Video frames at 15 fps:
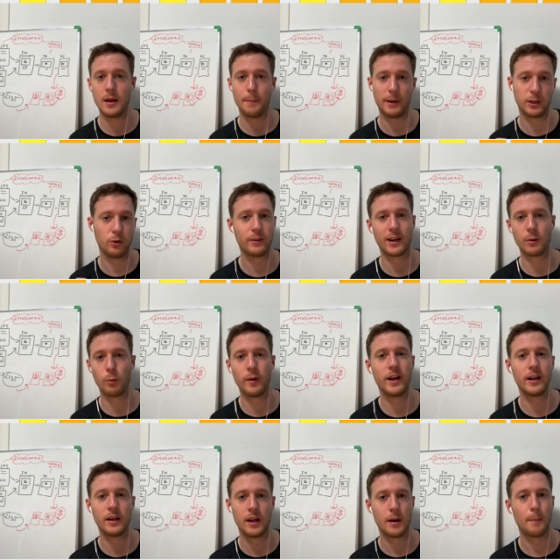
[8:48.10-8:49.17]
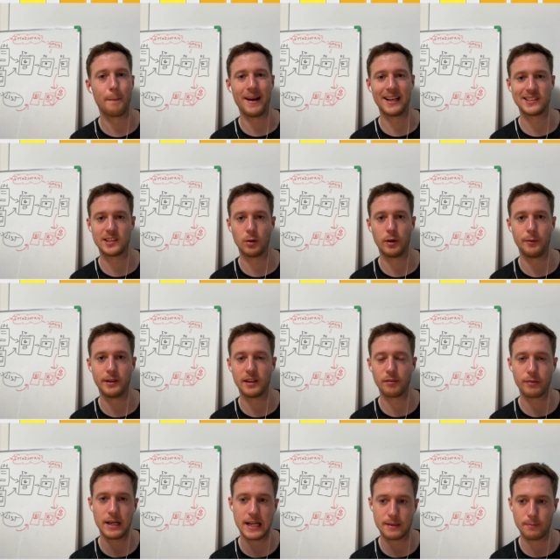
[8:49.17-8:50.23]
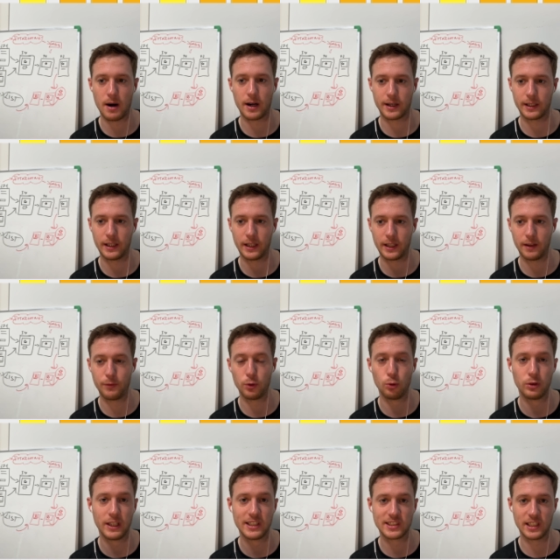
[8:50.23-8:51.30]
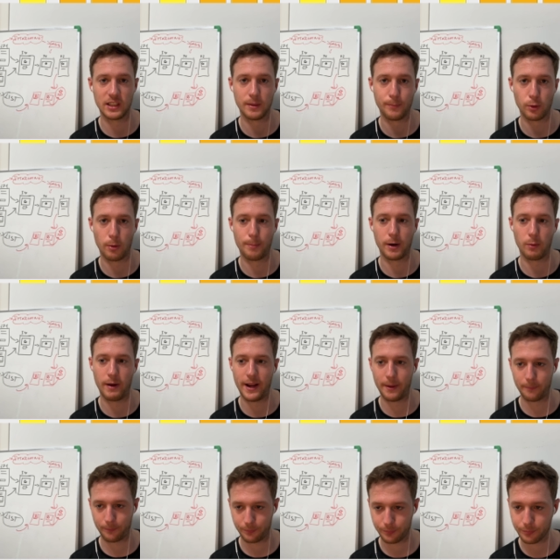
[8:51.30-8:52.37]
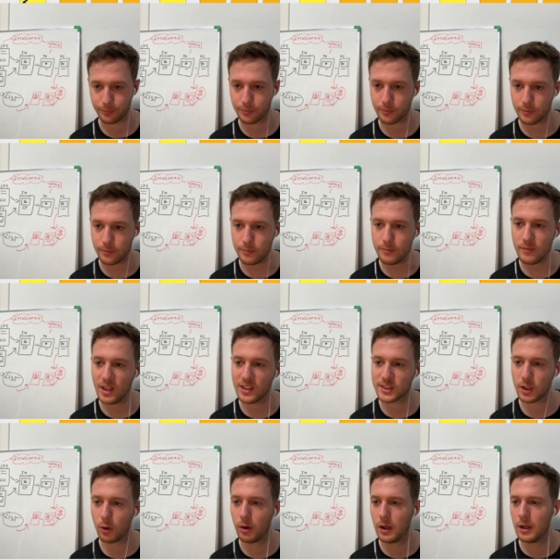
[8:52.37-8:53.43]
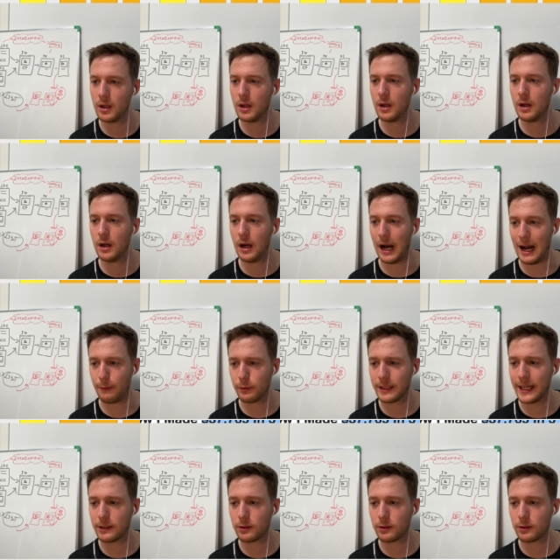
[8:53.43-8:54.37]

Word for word: but you can win massively with affiliate marketing if you do things in the proper way. So I would like to